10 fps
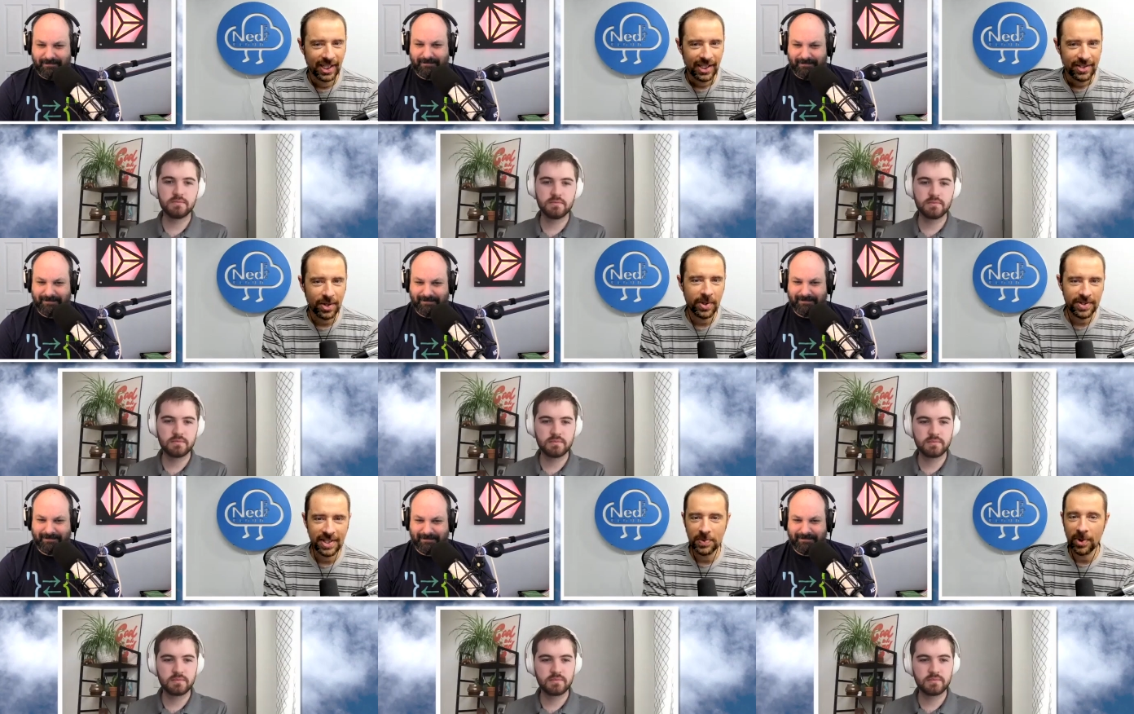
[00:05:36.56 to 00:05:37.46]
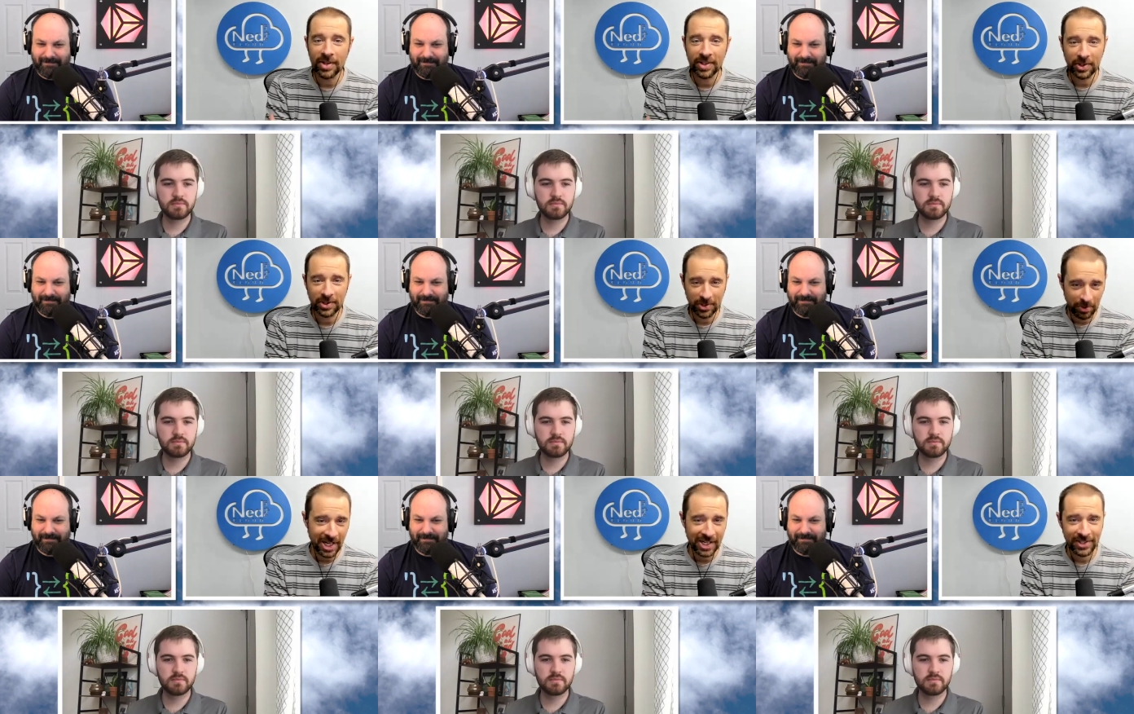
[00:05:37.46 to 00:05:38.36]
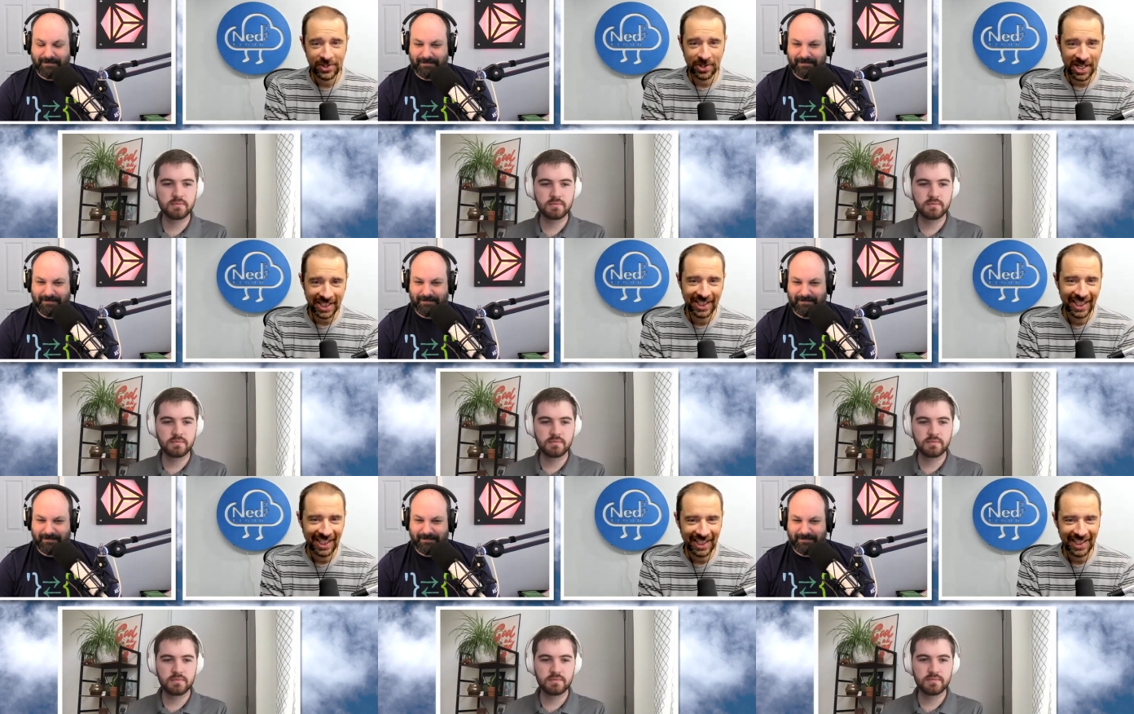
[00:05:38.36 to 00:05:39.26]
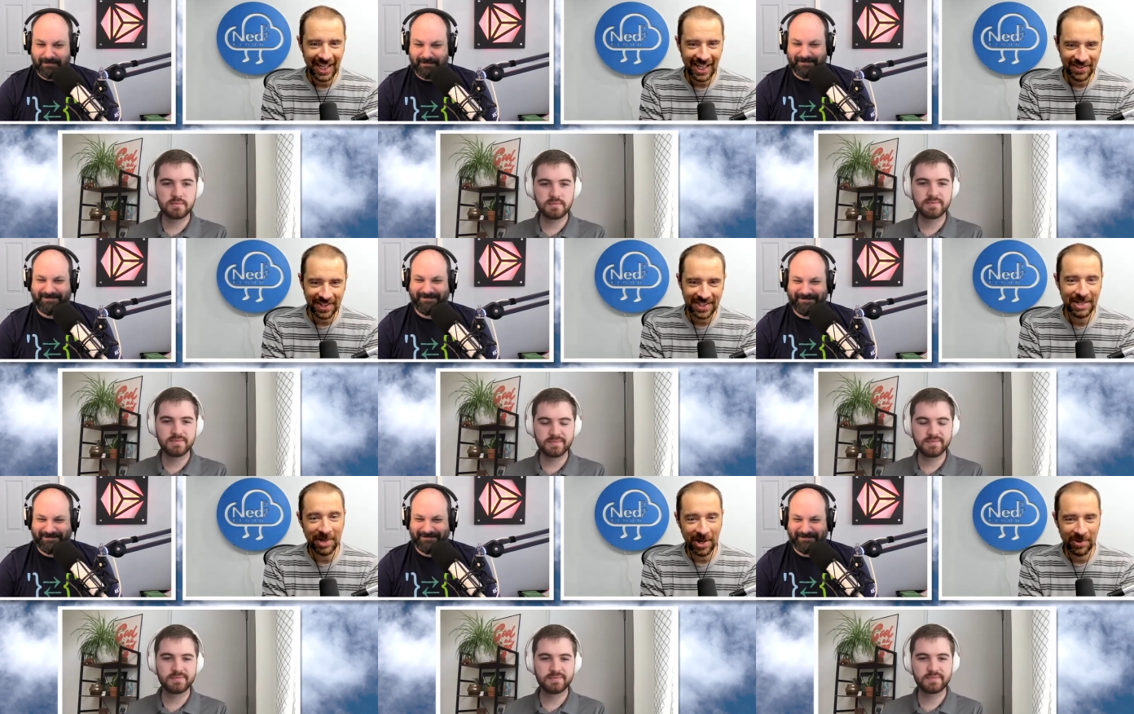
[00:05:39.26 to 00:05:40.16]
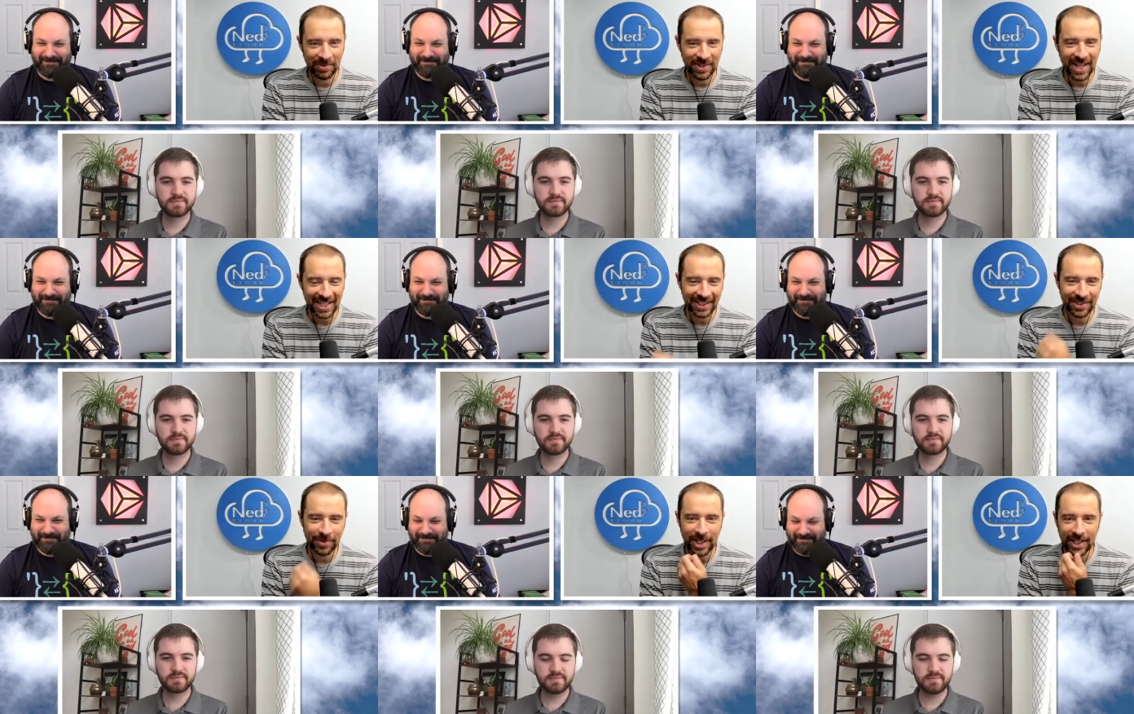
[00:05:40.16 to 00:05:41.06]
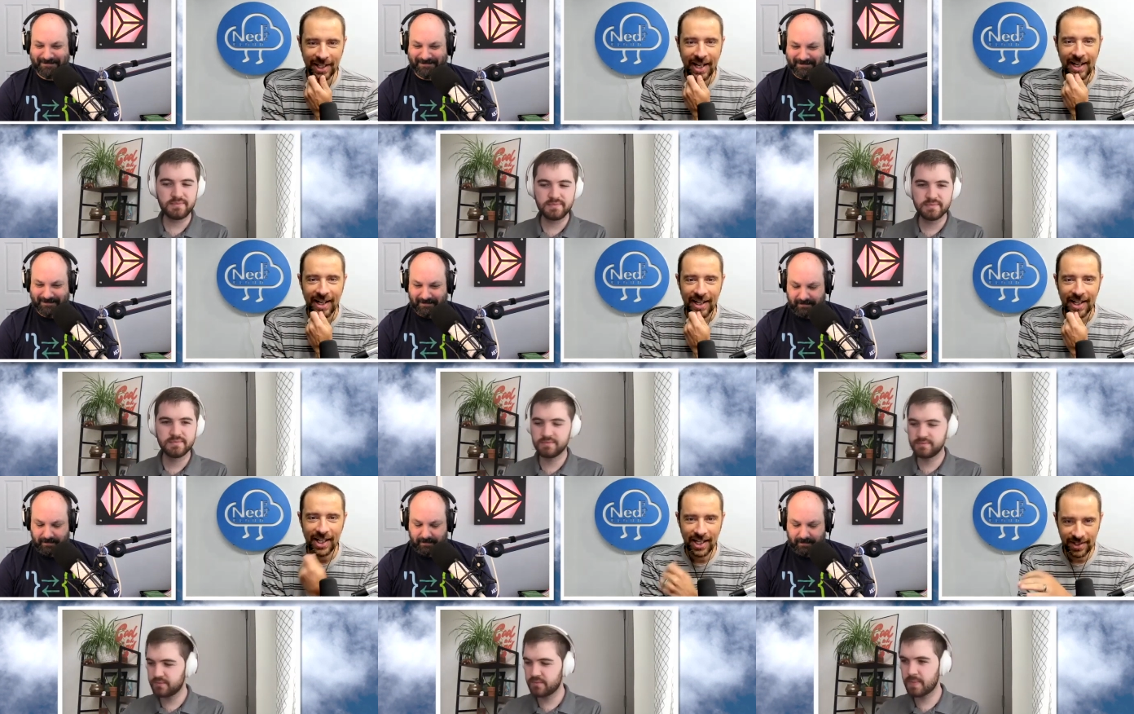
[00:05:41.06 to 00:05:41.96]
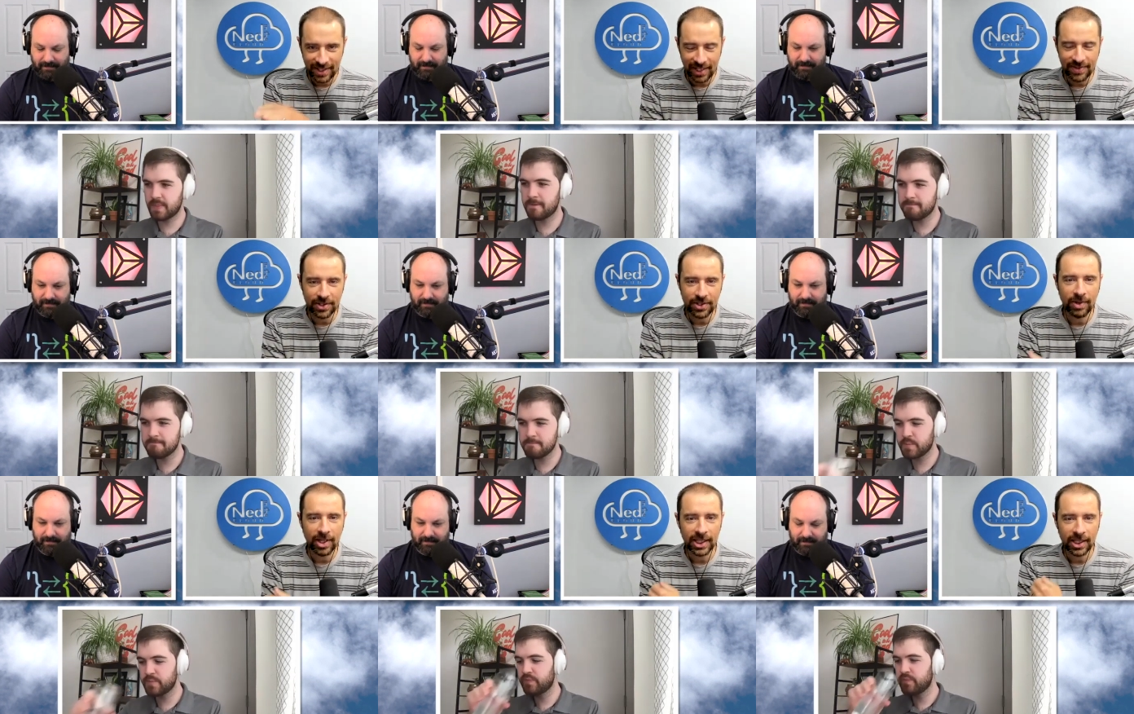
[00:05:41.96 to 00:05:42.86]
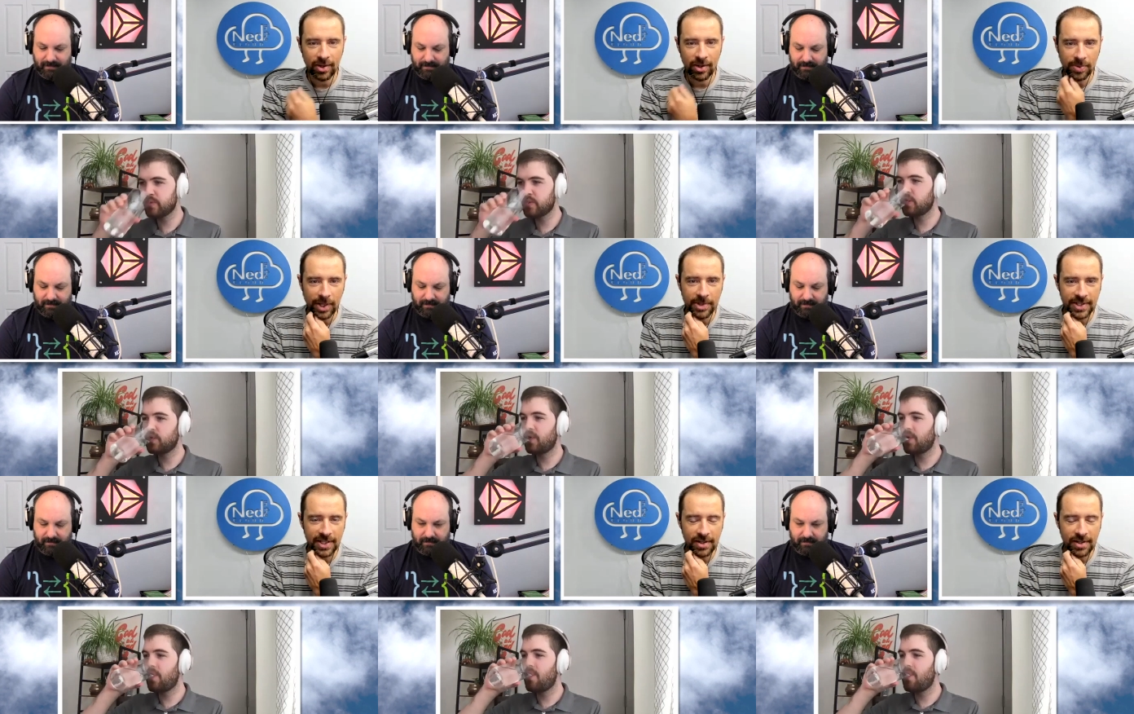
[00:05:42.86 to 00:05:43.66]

Speaker 1: So since we're on the Kubernetes train, uh, I'll just keep going with that a little bit it sounds like you're running it on premises.